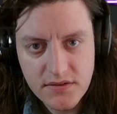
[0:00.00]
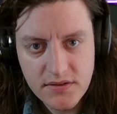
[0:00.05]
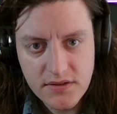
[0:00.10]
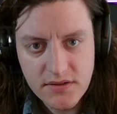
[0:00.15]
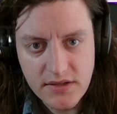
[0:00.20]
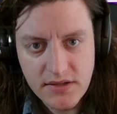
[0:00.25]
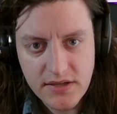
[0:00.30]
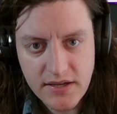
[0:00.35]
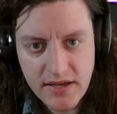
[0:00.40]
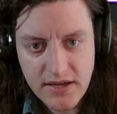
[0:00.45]

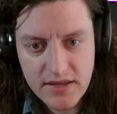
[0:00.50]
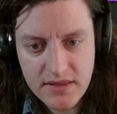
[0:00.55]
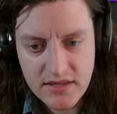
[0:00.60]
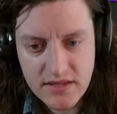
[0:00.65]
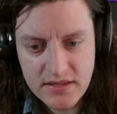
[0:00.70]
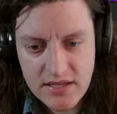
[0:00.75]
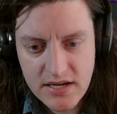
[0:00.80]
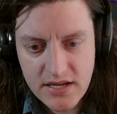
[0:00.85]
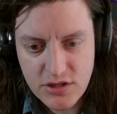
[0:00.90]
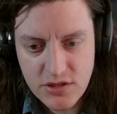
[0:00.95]
Yeah, I think
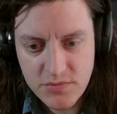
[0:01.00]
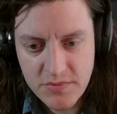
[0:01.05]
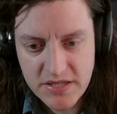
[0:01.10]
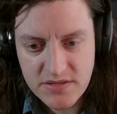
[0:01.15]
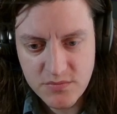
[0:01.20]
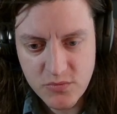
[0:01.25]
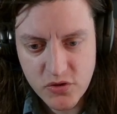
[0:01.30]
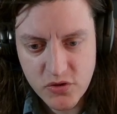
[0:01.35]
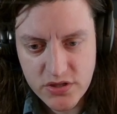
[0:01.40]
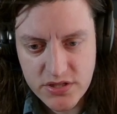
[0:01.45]
that actually
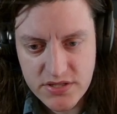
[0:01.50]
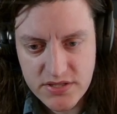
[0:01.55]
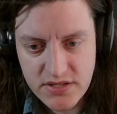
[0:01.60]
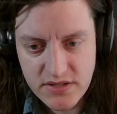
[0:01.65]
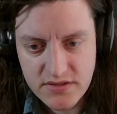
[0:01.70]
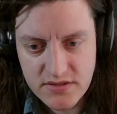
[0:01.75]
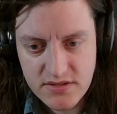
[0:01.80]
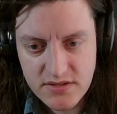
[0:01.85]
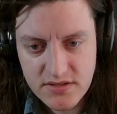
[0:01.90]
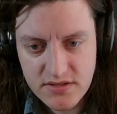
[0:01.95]
makes more
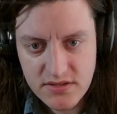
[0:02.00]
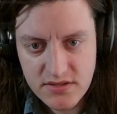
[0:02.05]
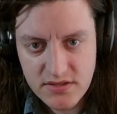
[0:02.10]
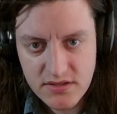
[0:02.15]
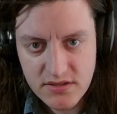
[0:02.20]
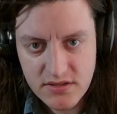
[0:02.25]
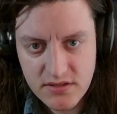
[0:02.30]
sense.